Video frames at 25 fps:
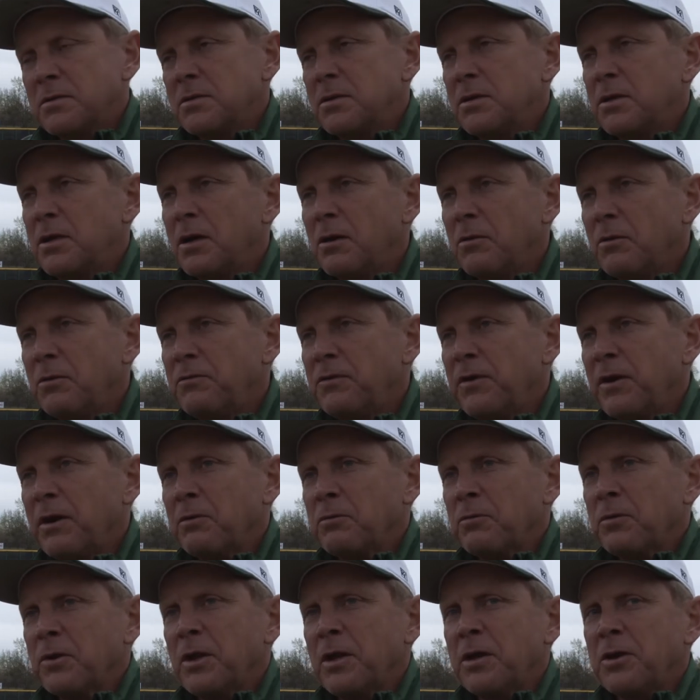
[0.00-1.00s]
You know, we
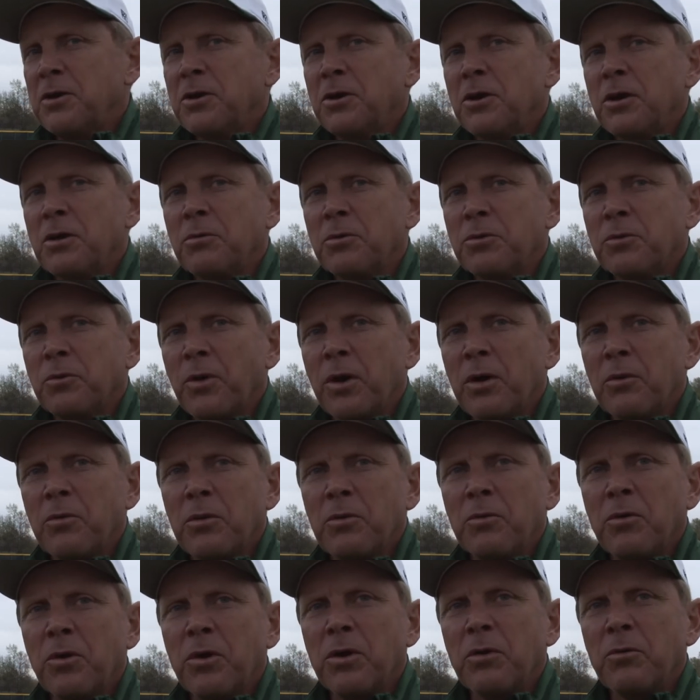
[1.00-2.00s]
felt really good with where
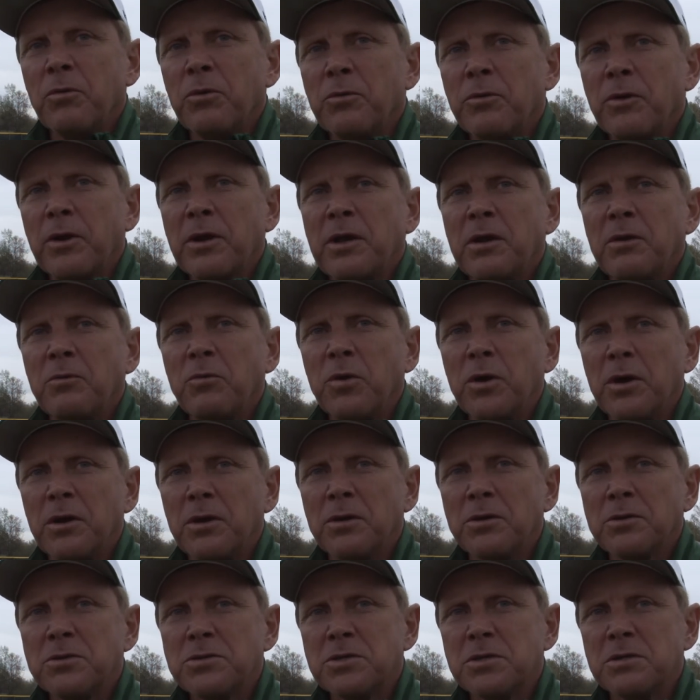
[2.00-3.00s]
we were with Ricky
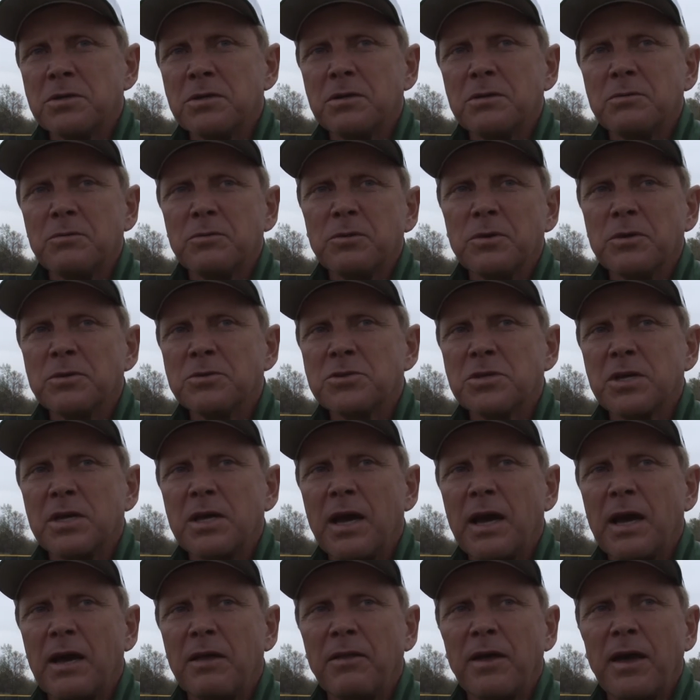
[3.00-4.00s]
Winters, and we'll see
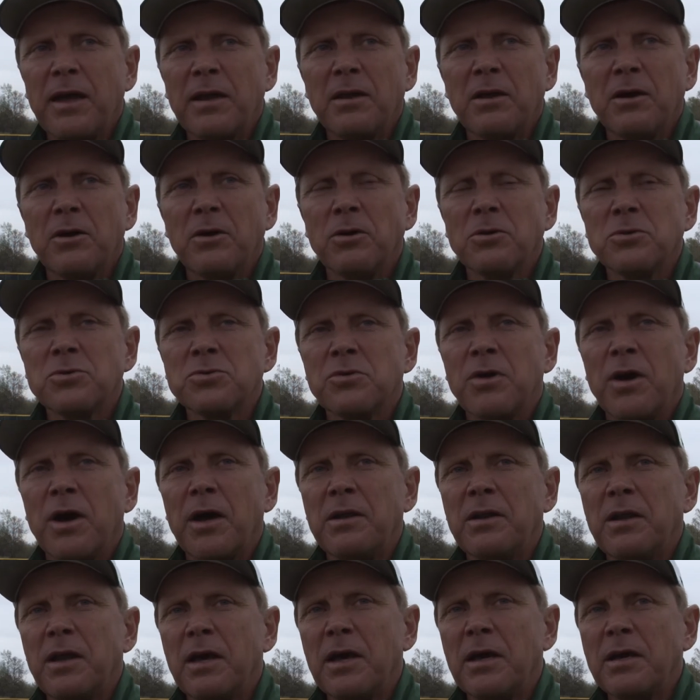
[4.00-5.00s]
how that goes
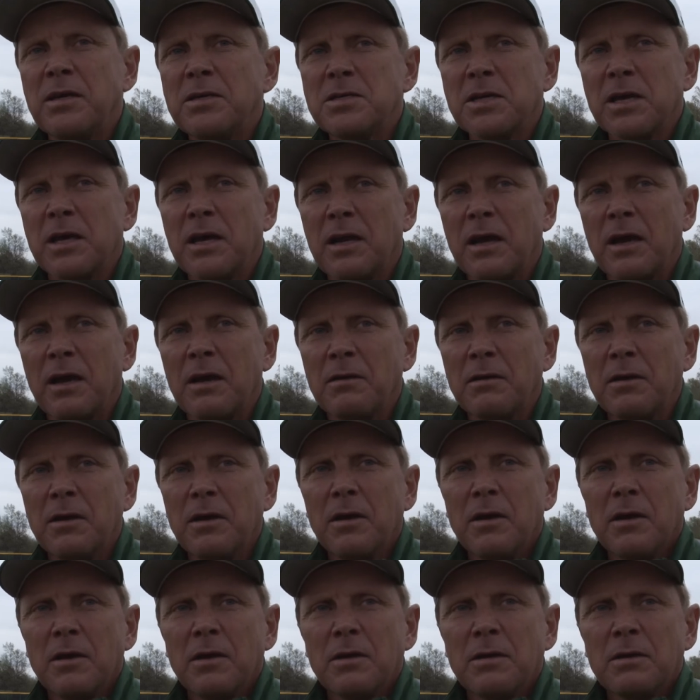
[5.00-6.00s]
right now. He's kind
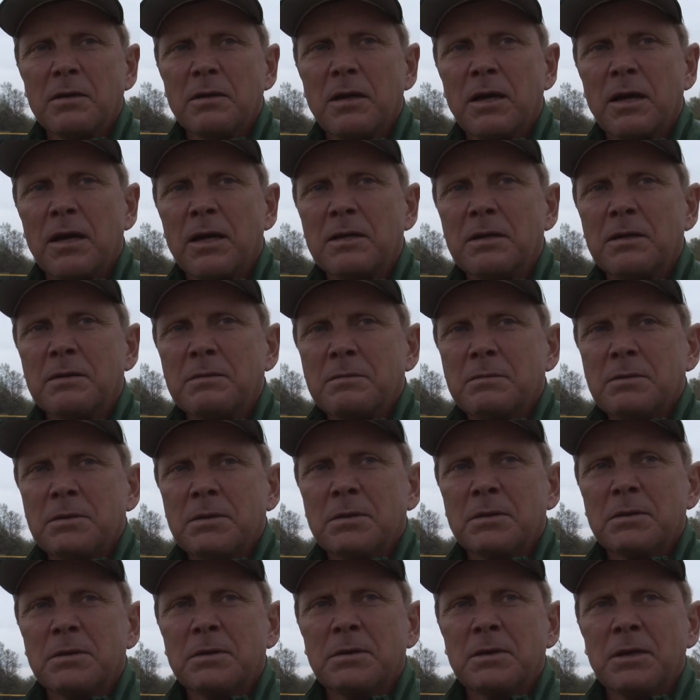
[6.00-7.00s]
of uh,
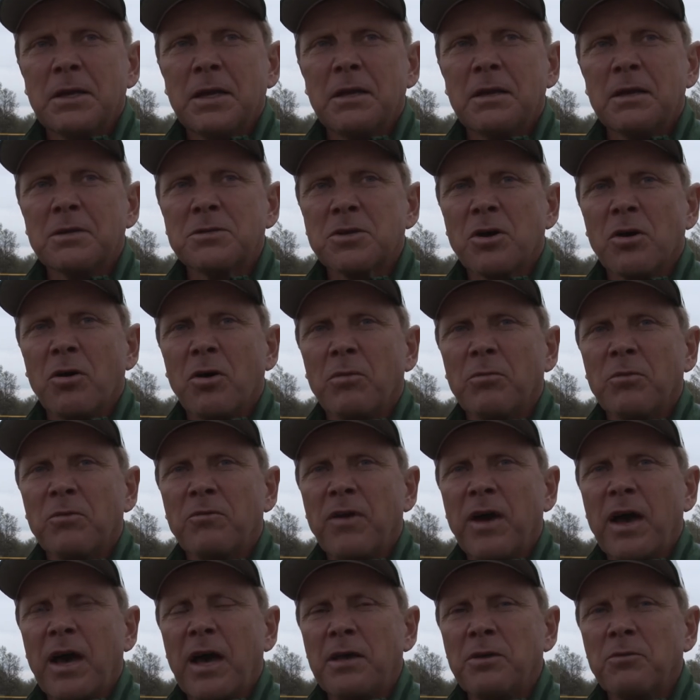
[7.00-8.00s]
getting his arm
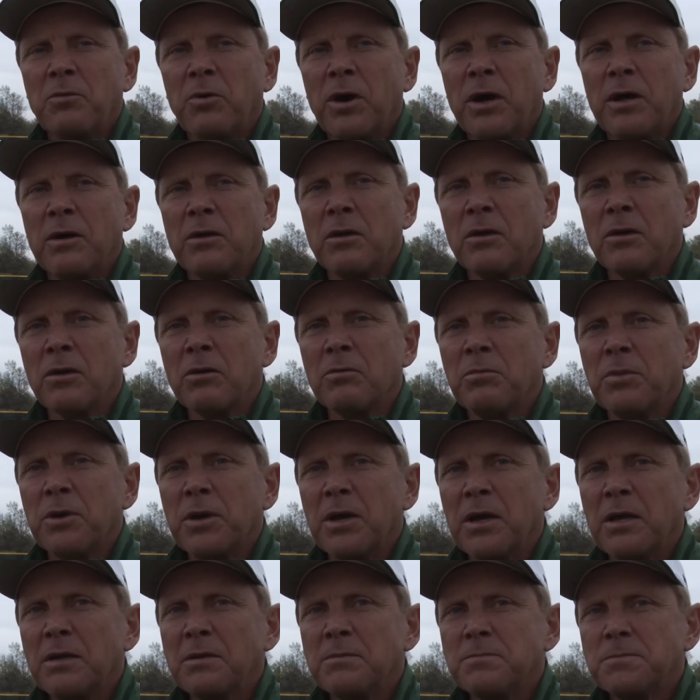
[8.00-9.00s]
evaluated a little
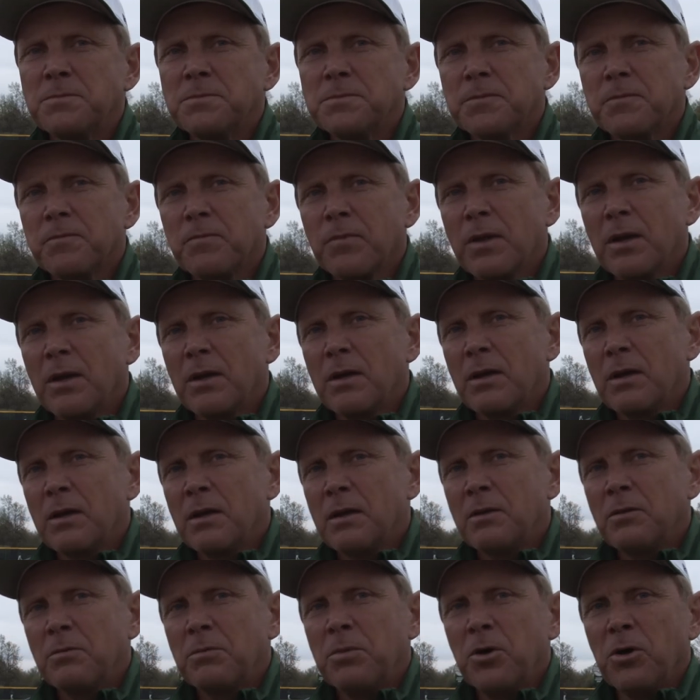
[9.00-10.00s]
bit
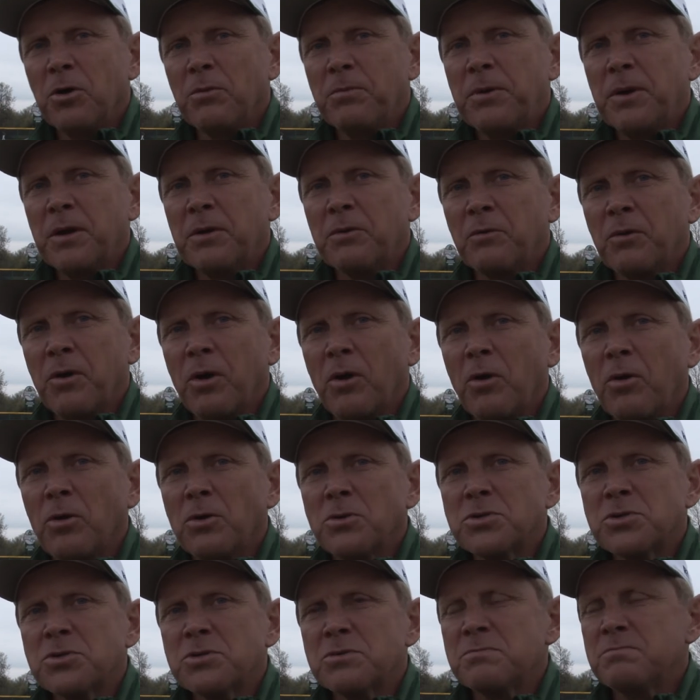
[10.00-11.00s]
bullpen
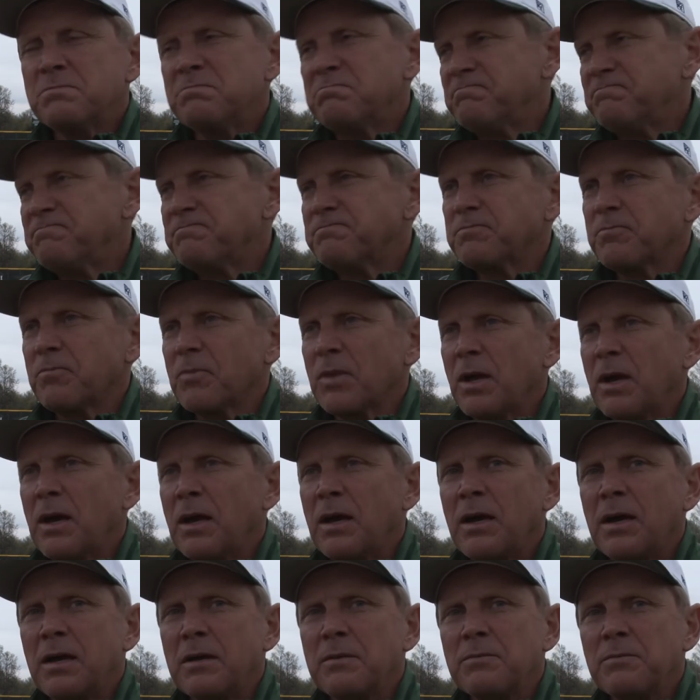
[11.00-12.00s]
roles.
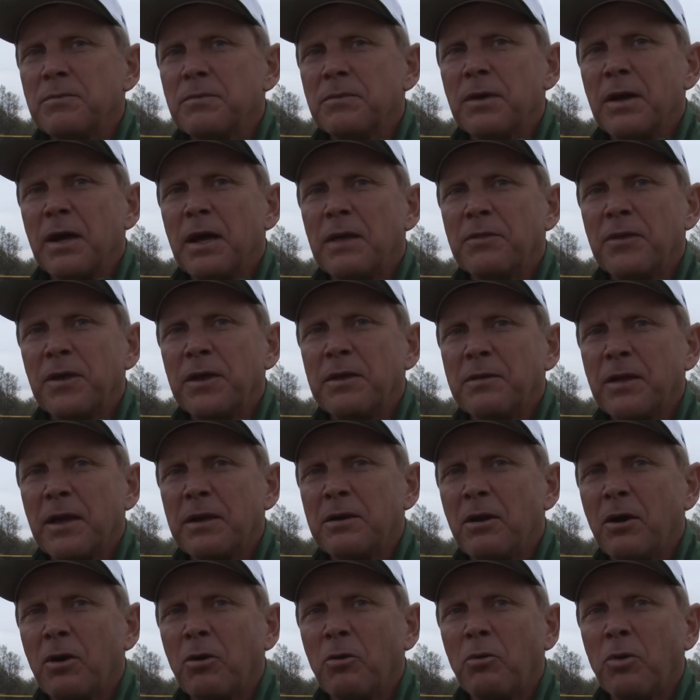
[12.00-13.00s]
Um, I think they
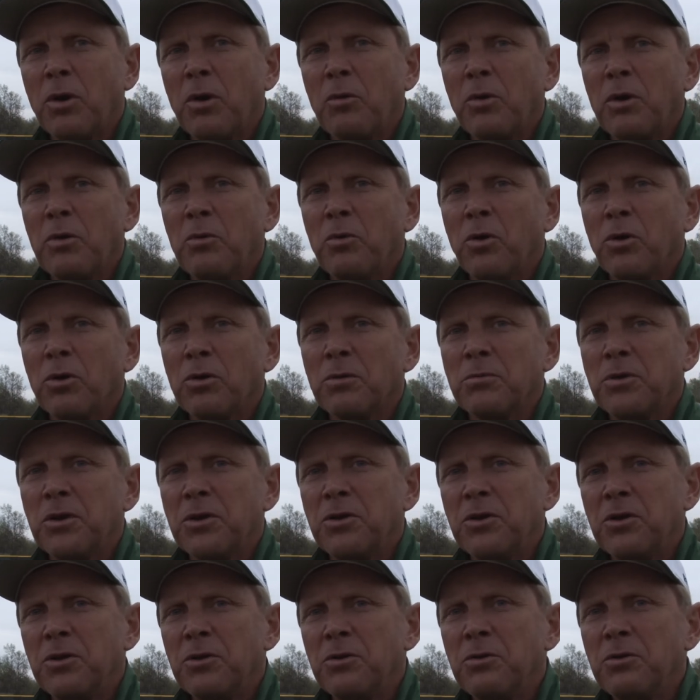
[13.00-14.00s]
know what we want them to
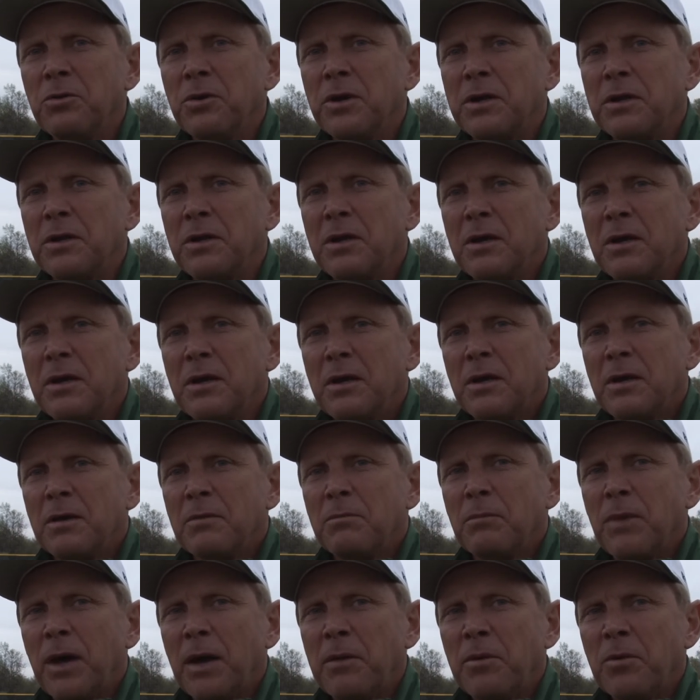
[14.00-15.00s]
do, and
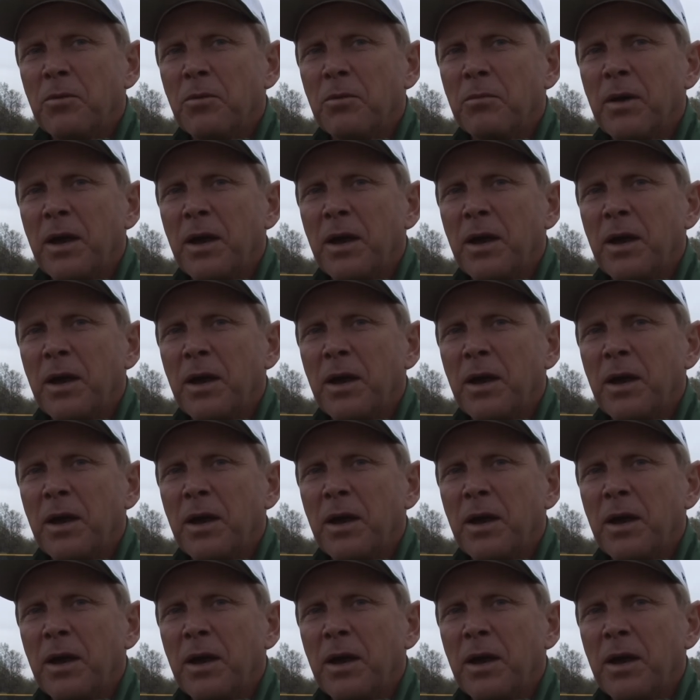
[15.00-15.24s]
maybe we're